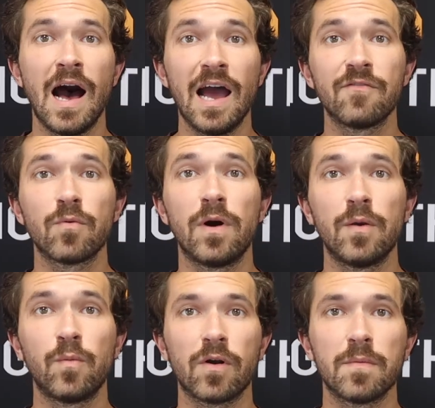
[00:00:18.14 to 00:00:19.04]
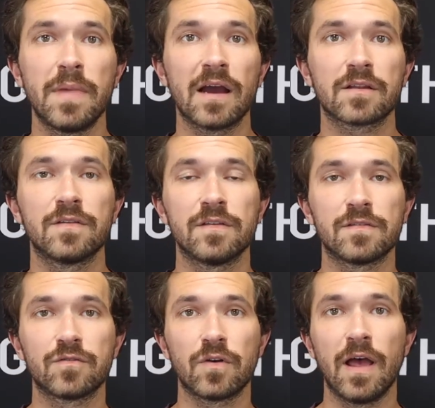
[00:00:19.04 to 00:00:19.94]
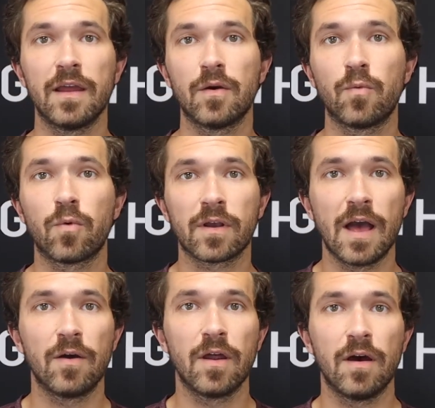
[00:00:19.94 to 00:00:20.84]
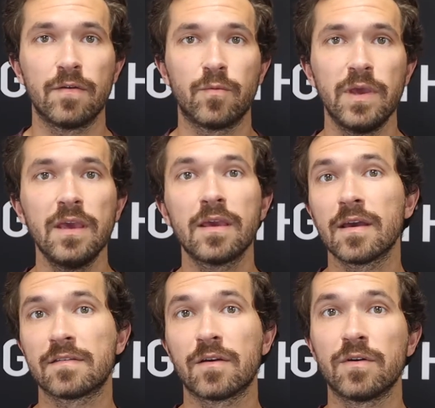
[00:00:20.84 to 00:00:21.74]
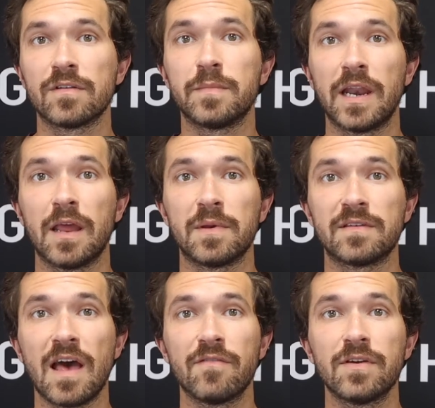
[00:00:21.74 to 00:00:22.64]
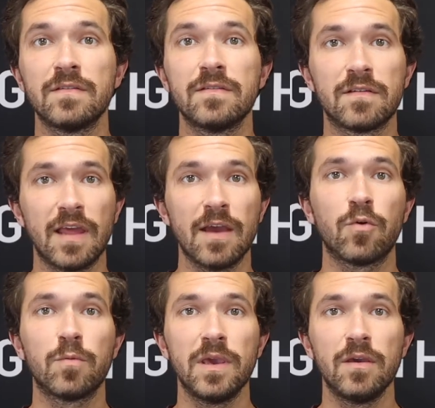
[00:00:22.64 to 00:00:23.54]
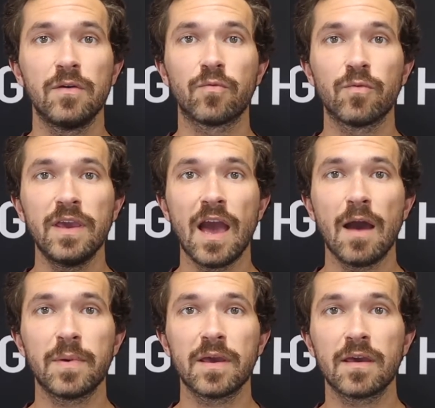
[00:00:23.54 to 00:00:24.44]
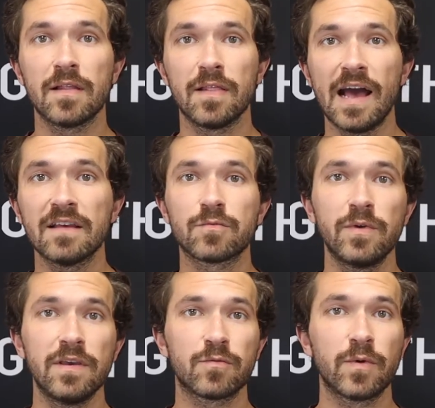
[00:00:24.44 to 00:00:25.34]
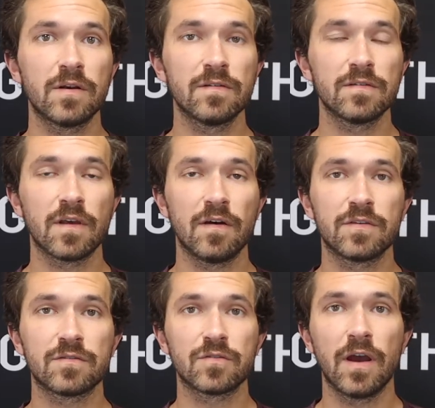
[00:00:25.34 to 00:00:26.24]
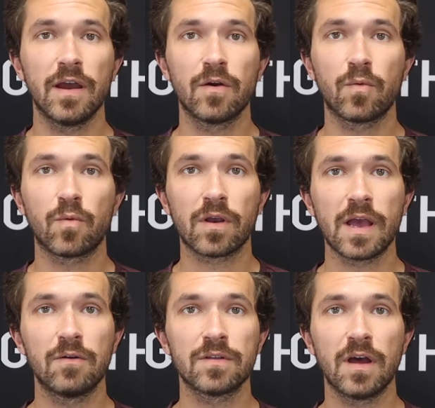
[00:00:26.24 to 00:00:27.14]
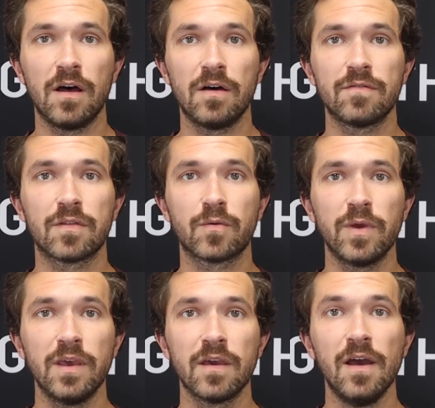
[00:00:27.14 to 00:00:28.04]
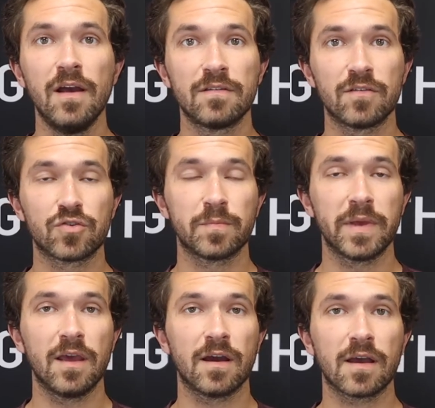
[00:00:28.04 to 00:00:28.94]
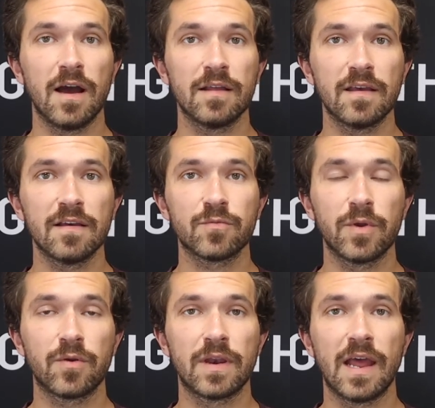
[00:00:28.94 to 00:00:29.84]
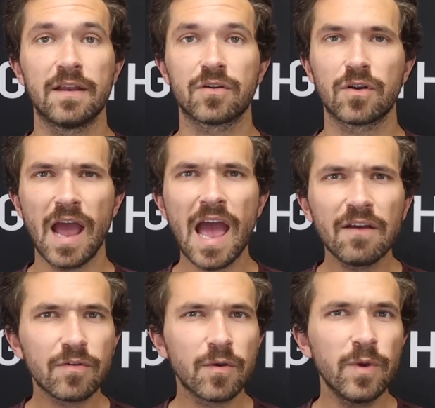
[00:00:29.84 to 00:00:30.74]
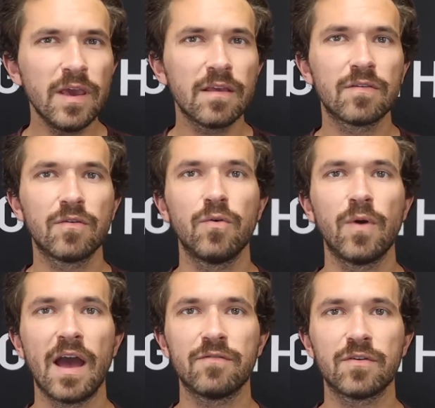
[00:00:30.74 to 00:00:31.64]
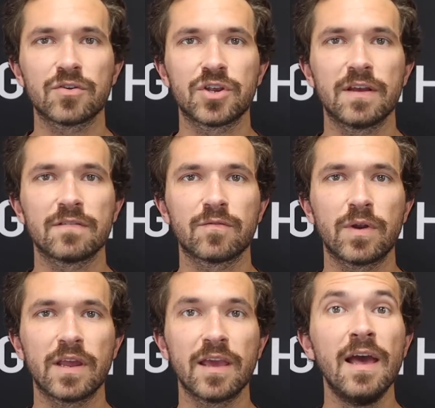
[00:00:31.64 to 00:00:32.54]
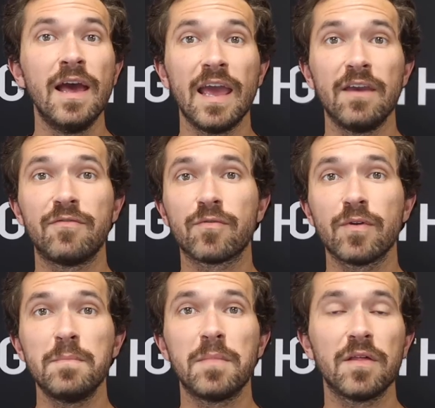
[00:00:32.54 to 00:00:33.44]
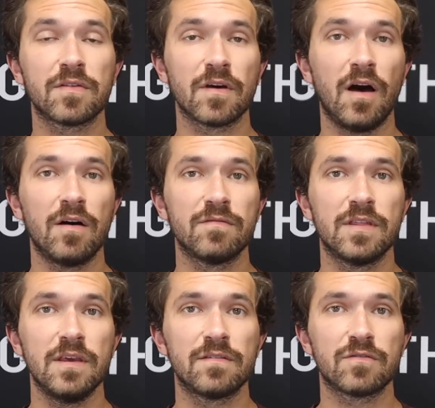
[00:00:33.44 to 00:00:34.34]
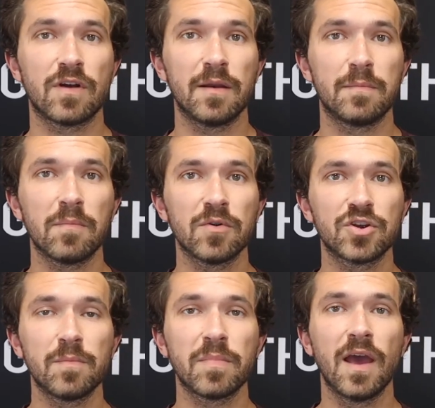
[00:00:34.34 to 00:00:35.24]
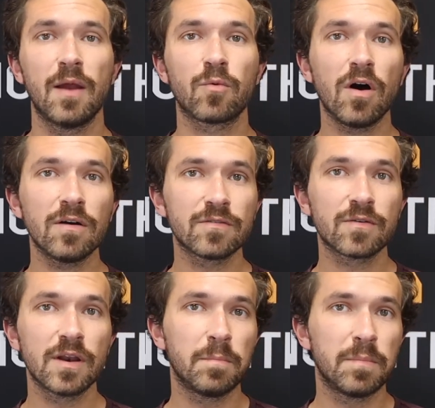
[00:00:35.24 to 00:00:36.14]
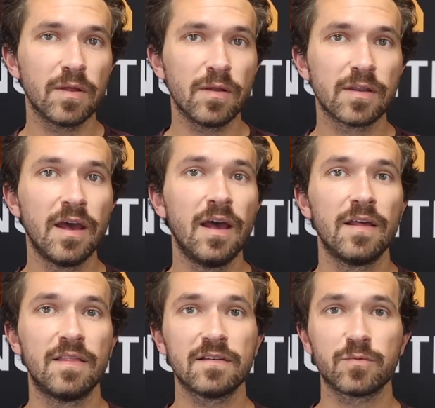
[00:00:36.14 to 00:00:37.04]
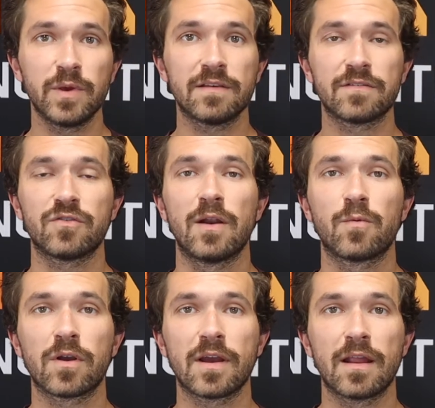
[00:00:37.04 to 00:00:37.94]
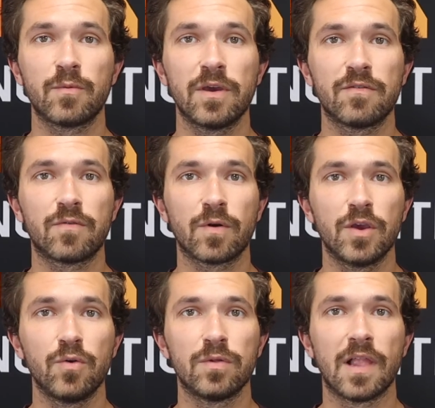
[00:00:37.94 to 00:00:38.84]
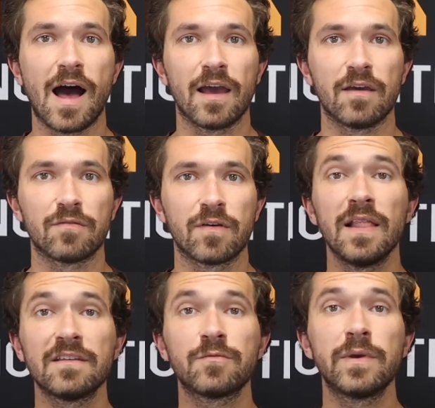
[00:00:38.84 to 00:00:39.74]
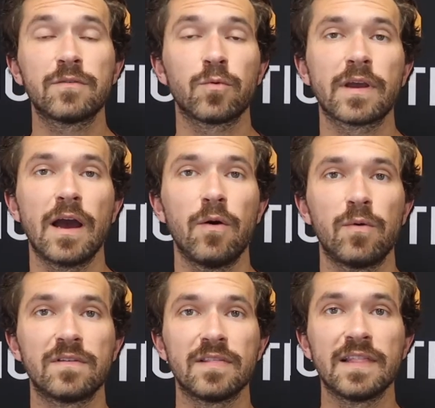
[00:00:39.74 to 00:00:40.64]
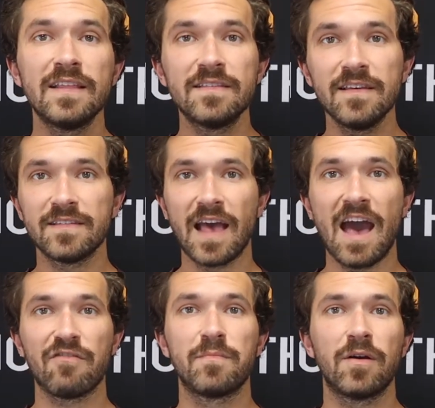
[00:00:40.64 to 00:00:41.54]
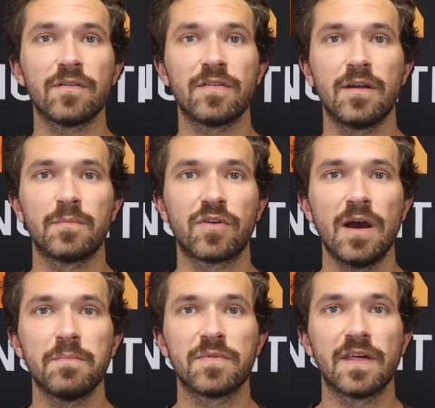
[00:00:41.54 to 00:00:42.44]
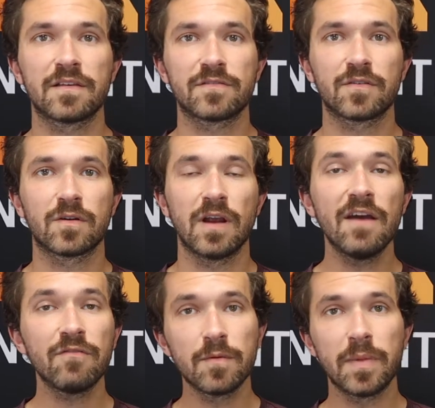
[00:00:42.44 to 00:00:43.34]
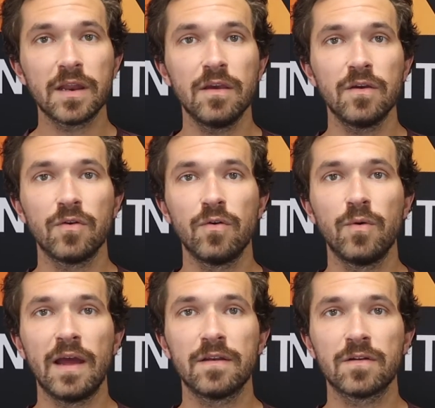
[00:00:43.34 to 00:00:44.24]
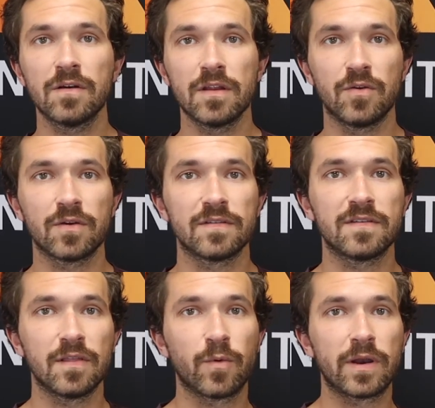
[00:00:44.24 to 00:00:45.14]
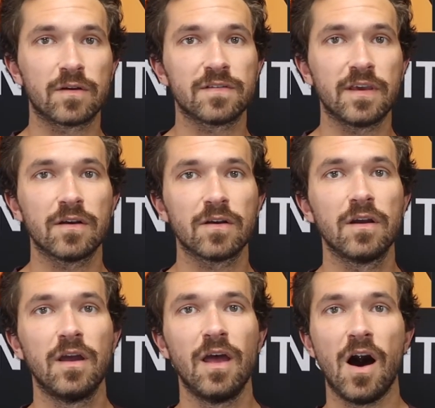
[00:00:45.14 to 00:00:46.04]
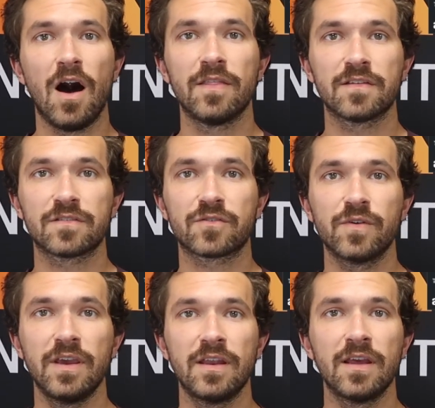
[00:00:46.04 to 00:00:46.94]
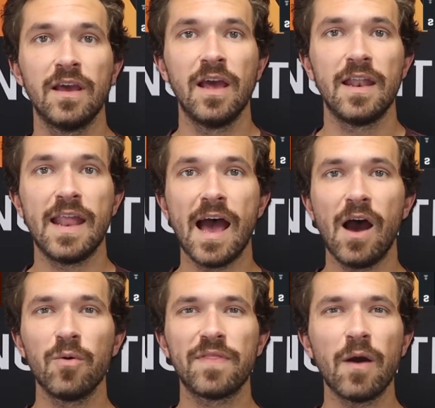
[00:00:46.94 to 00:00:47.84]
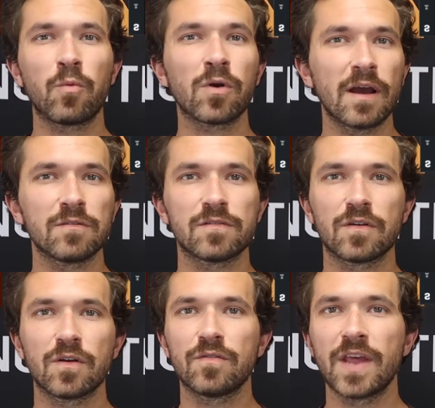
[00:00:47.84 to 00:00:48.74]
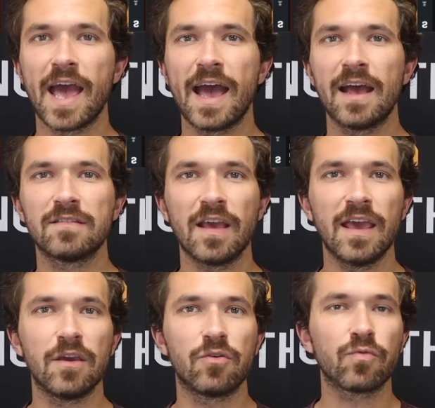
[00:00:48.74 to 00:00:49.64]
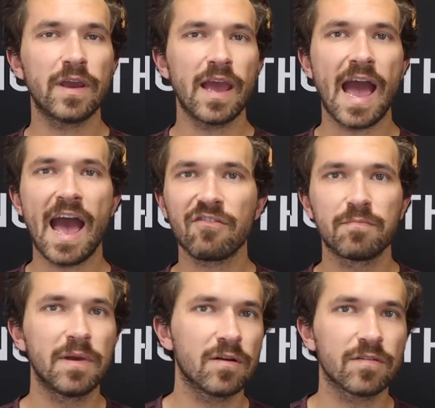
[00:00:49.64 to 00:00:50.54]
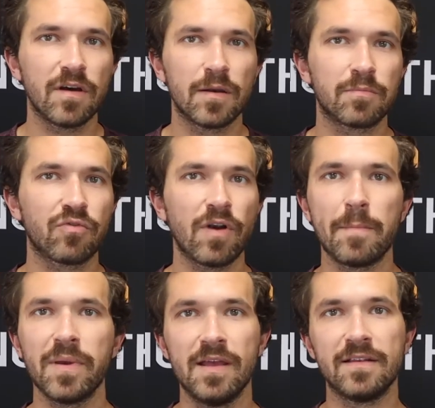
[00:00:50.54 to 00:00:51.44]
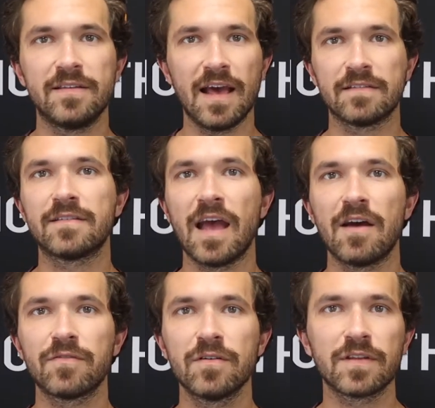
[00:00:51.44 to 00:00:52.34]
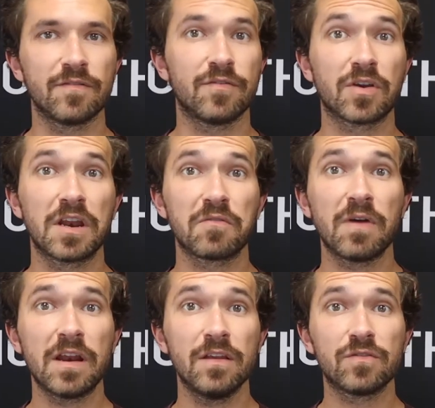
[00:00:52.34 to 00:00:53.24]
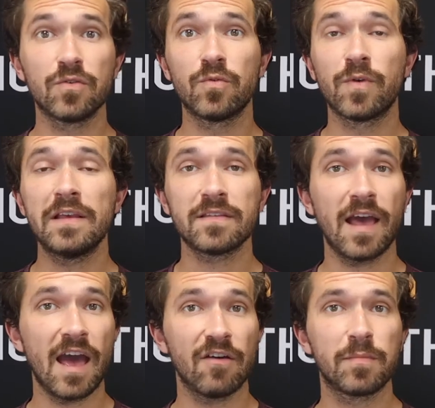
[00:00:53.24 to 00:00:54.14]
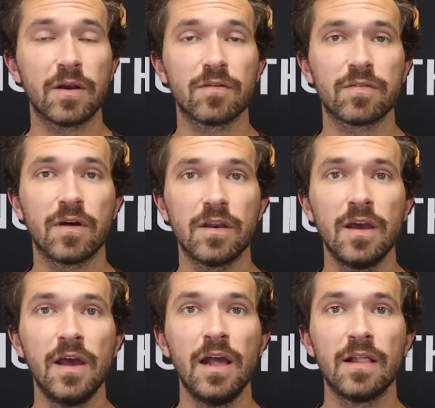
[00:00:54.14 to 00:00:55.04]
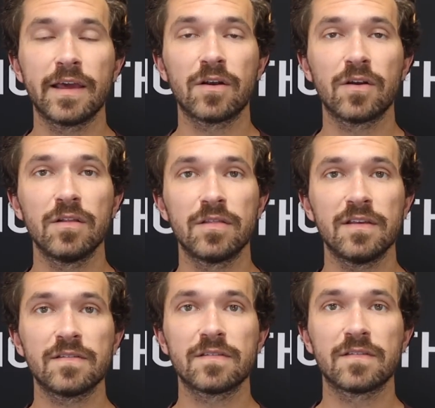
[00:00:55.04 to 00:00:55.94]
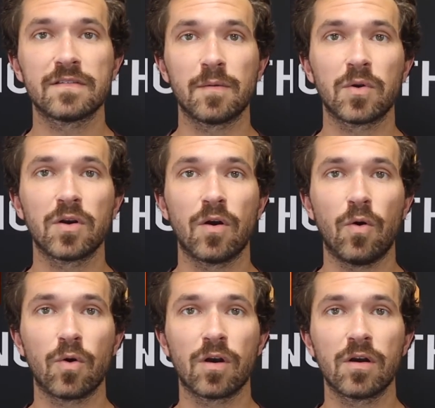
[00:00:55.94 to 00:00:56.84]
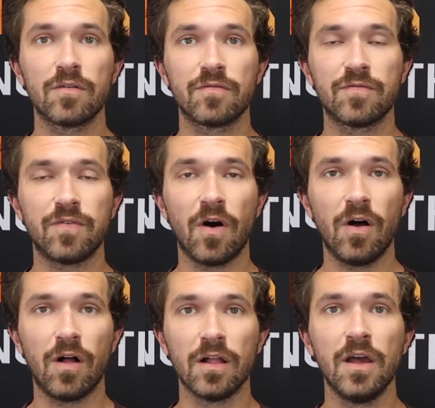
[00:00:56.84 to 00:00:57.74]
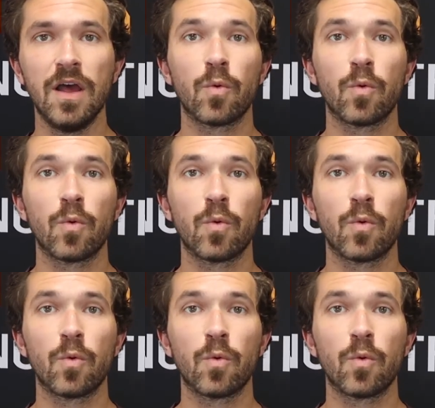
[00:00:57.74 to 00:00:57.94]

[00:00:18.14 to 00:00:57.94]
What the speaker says: Hi everyone, welcome back to the Stryd Workout of the Week. As always, my name is Evan. Today we'll be recapping last week's winners of the Stryd Workout of the Week social media contest, where you can enter every week to have your chance of winning a free month of the Stryd membership. And we're also going to build this week's Stryd Workout of the Week for you live. Last week's workout was Lindsay's half marathon prep. Thanks for everybody who entered, and you can see the winners here on the screen. Now, that workout served as a great half marathon prep and test effort if you're getting ready to race a half marathon later this summer or fall.